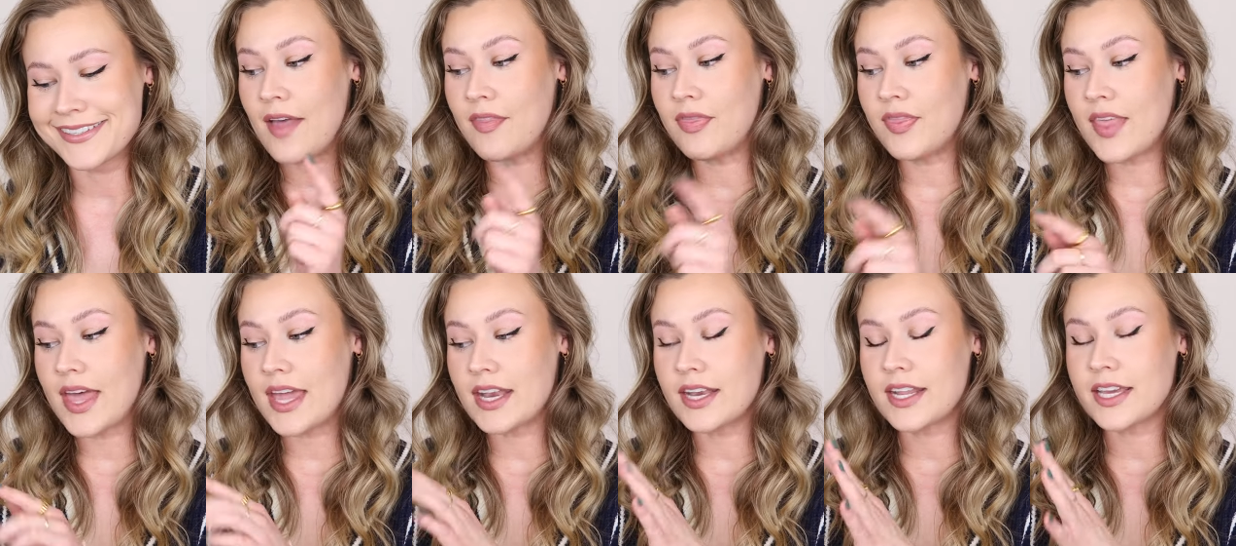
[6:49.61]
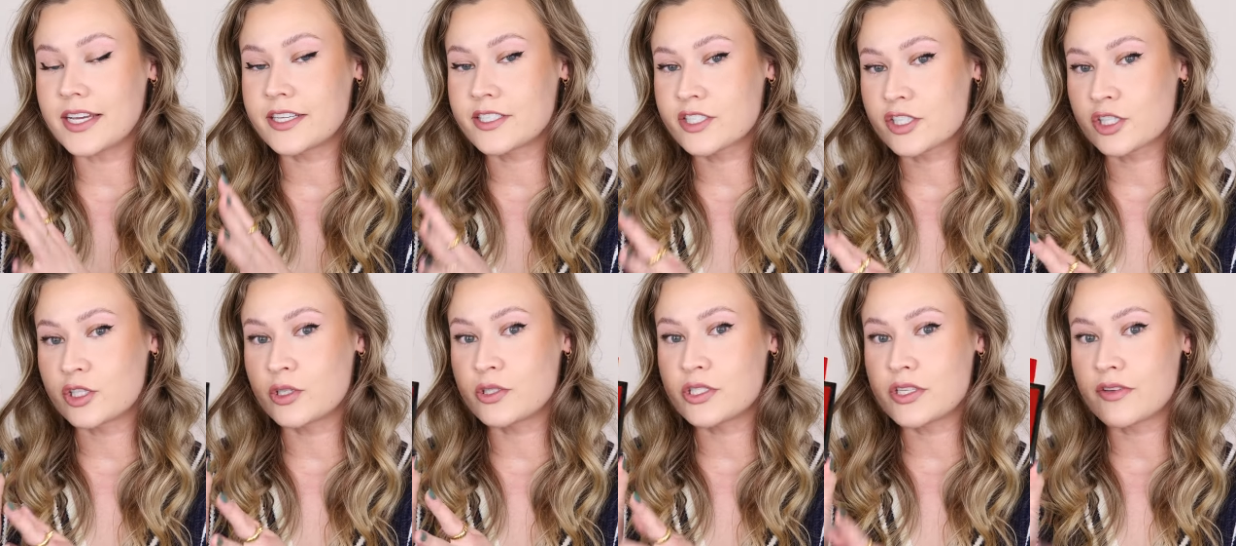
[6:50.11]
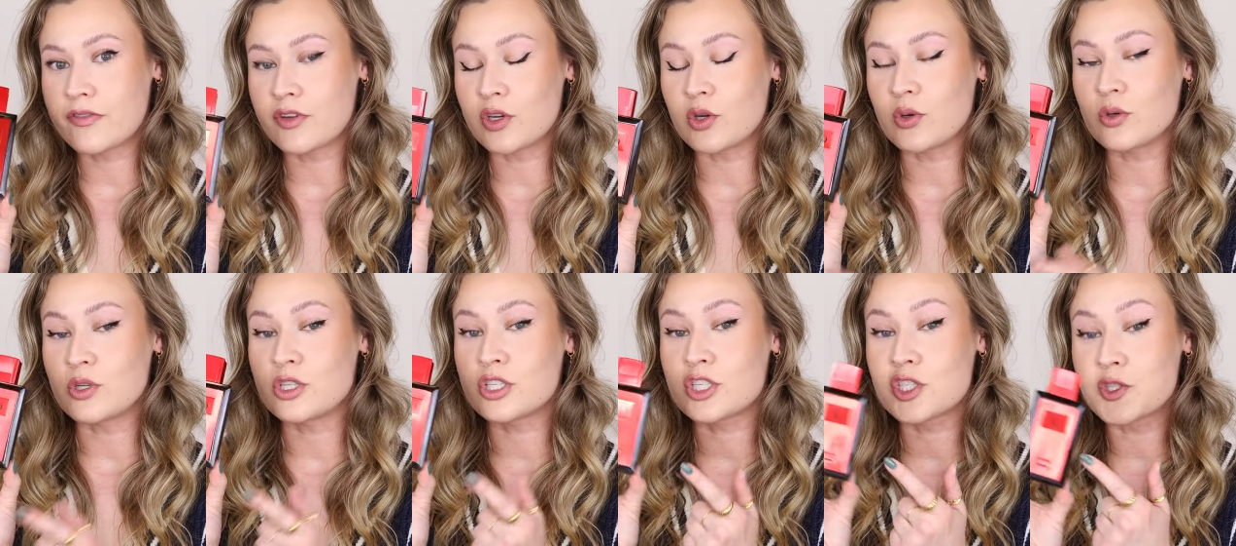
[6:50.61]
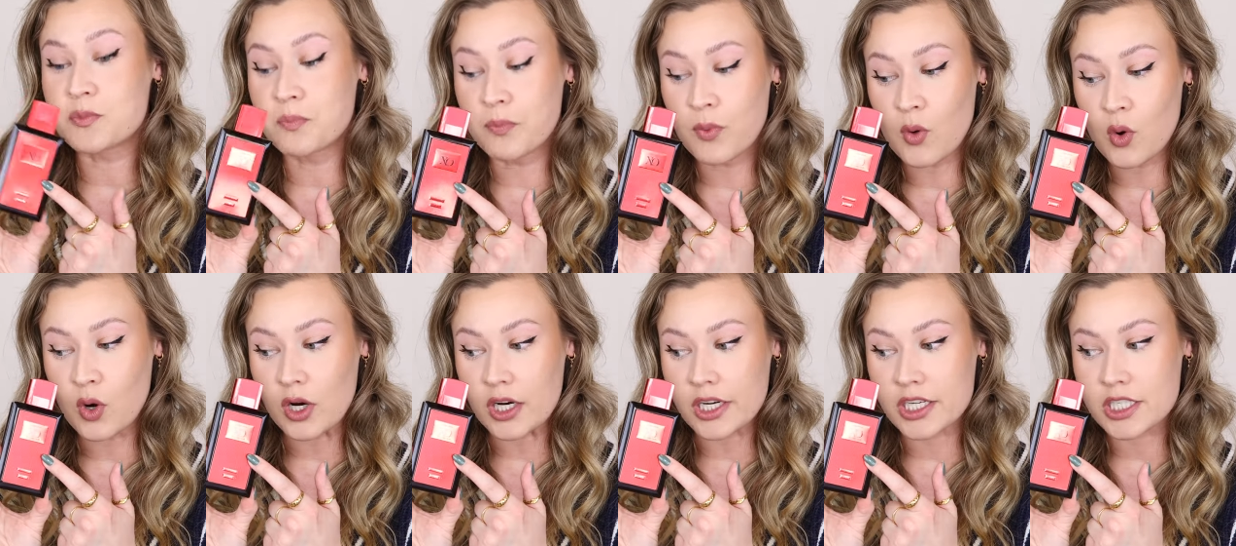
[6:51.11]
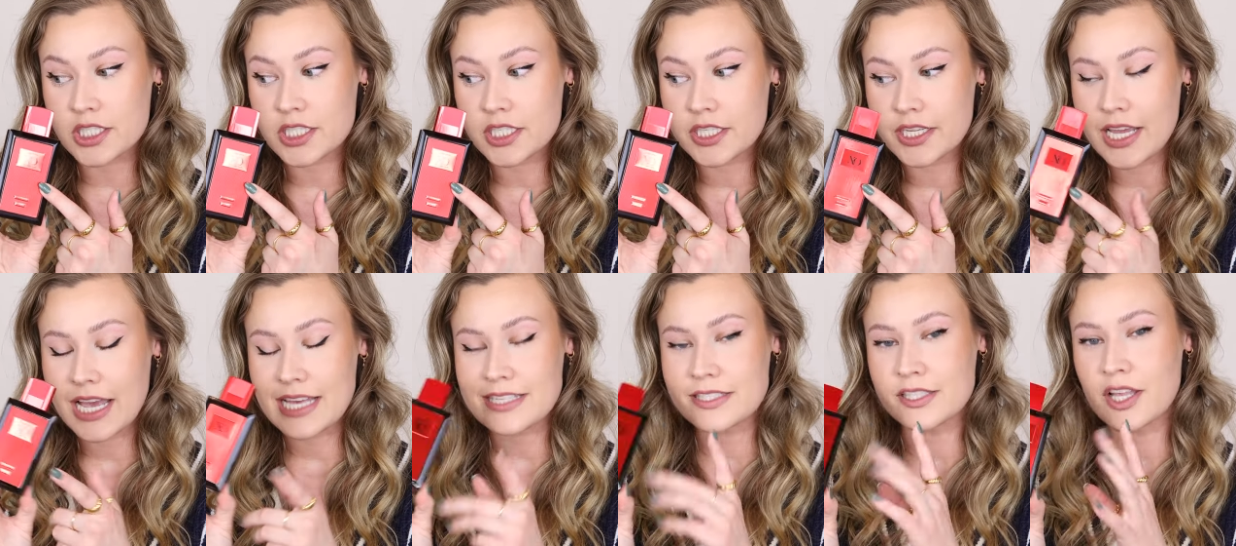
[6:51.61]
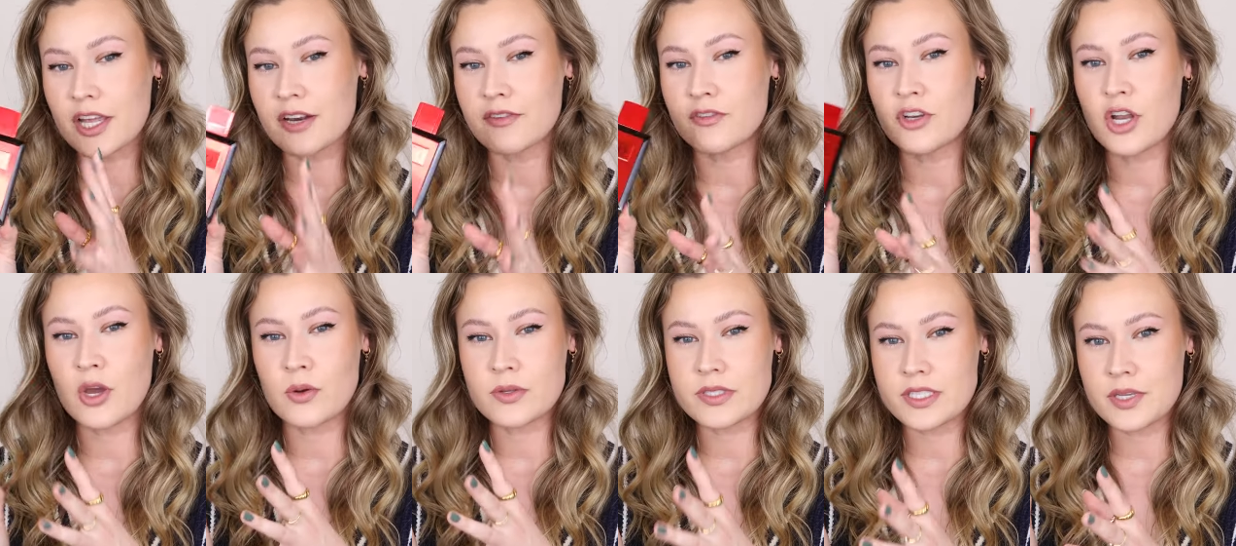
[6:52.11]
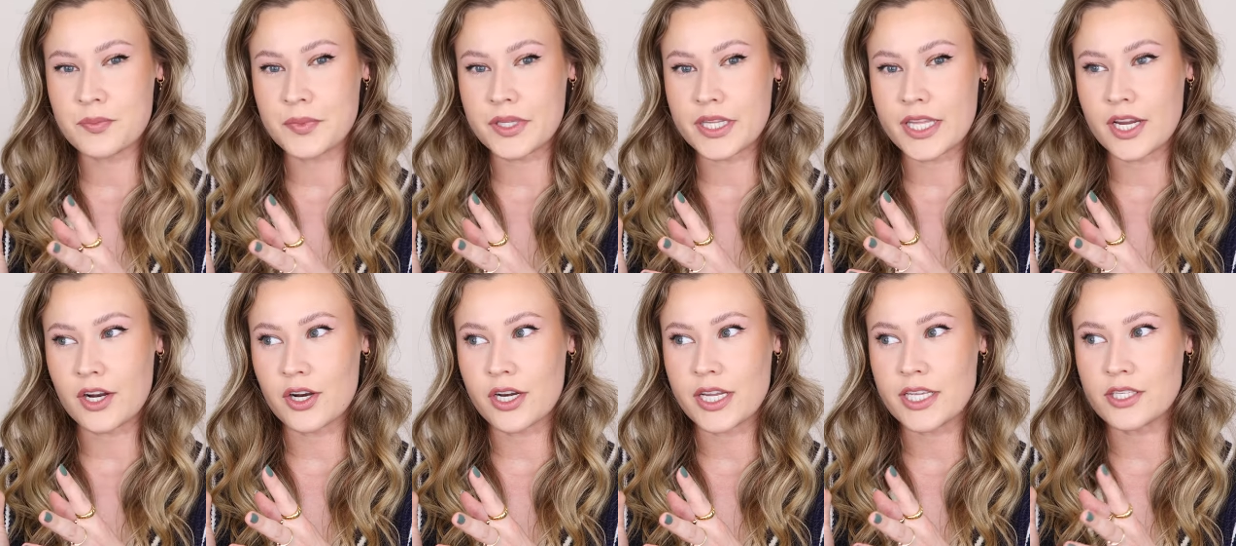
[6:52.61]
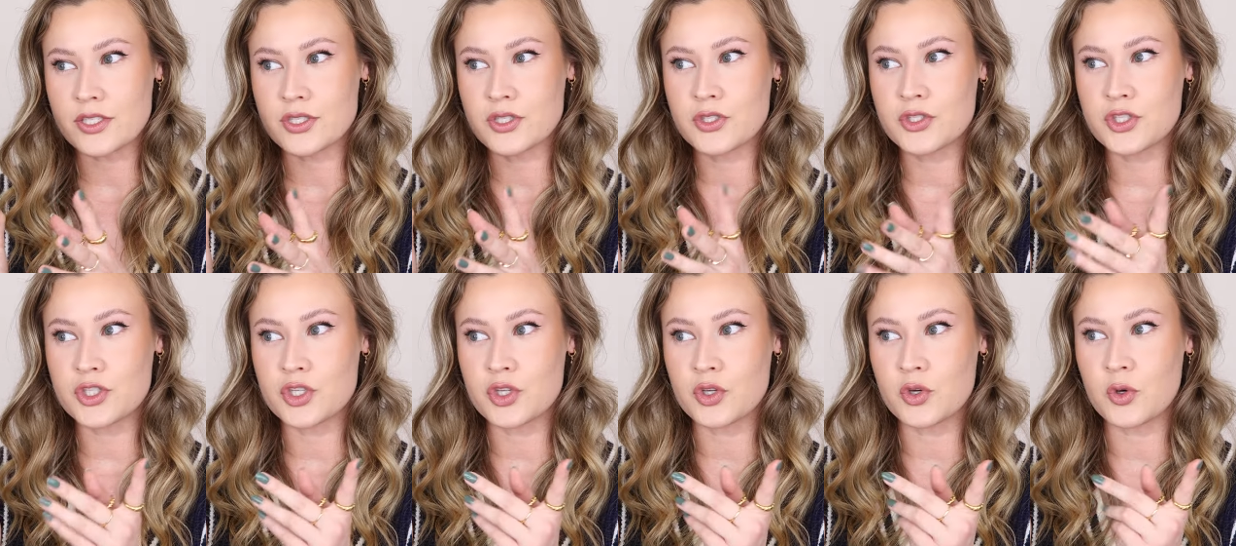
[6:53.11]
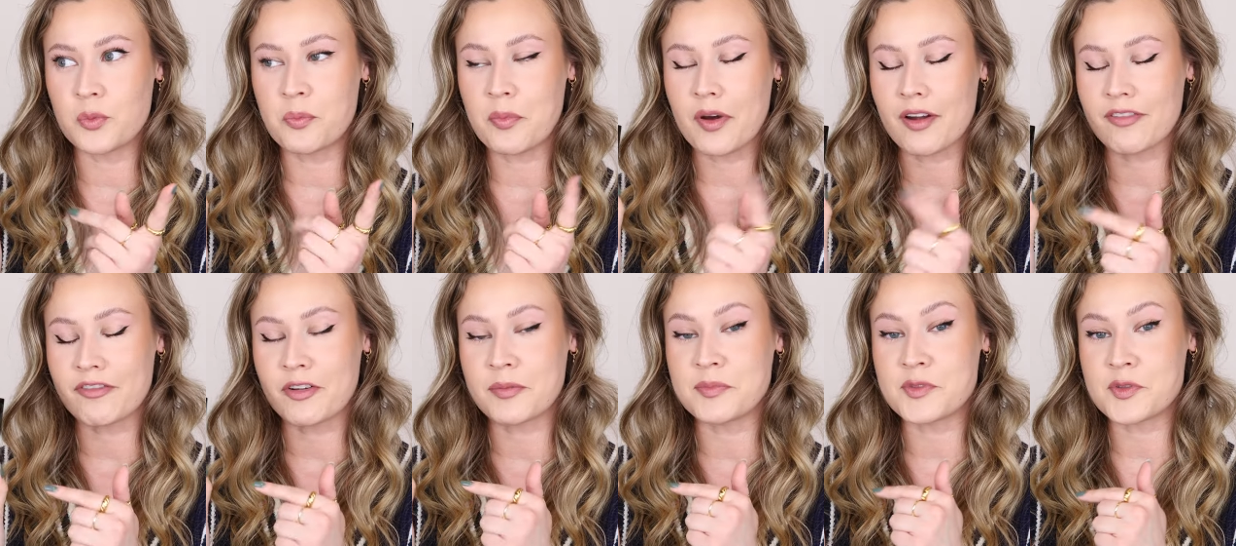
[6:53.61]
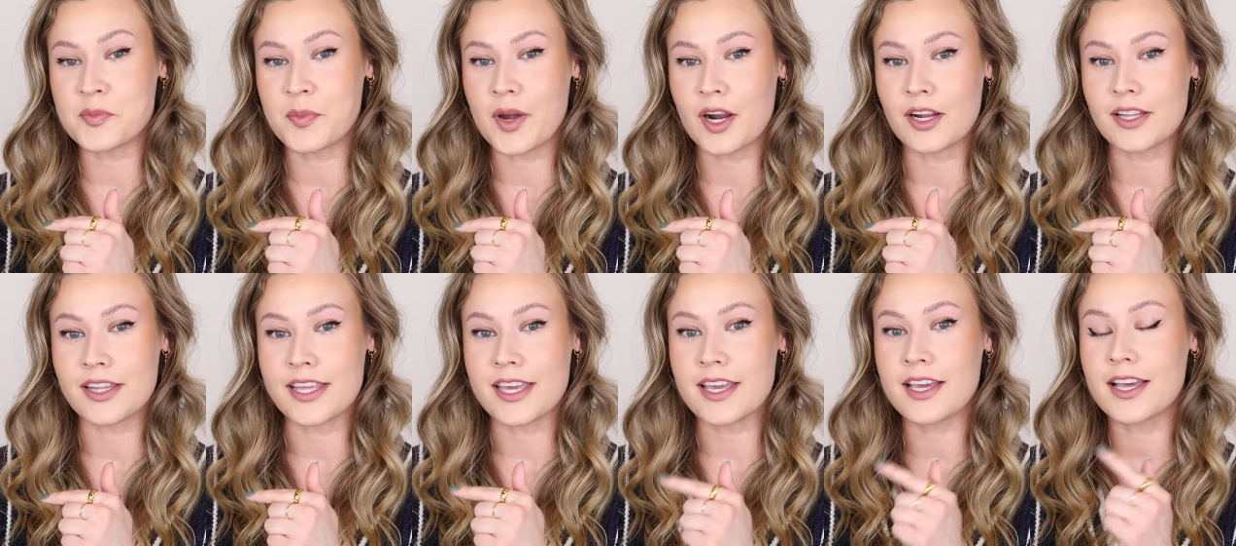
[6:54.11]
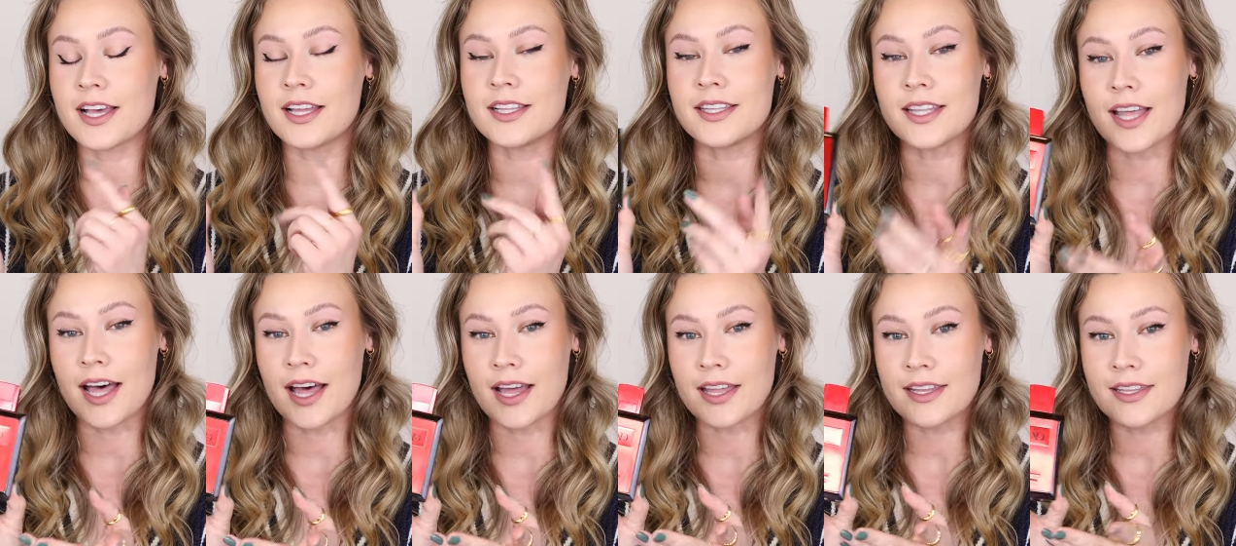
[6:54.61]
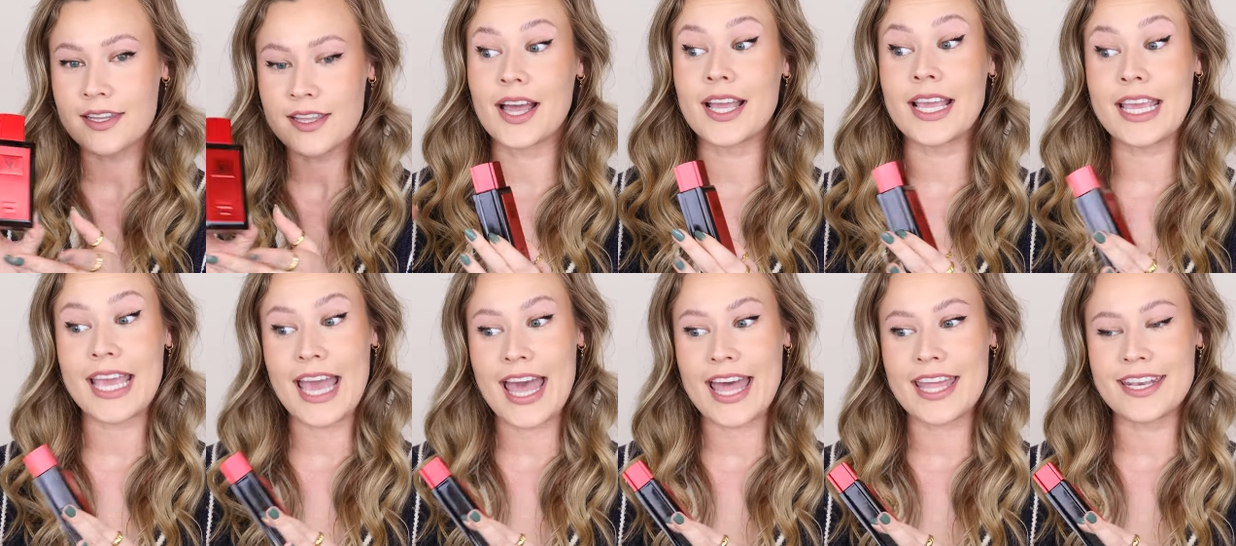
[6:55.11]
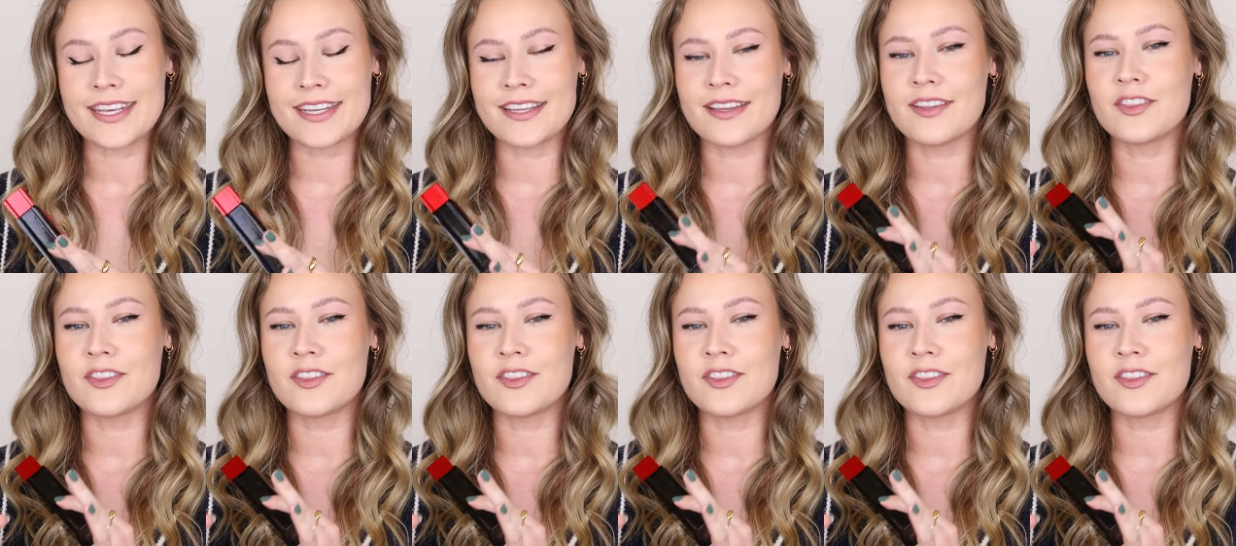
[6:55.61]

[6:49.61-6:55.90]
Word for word: And then exclusive Oud Sport has a lot of note similarities to Parfum de Marly Kalan. Again,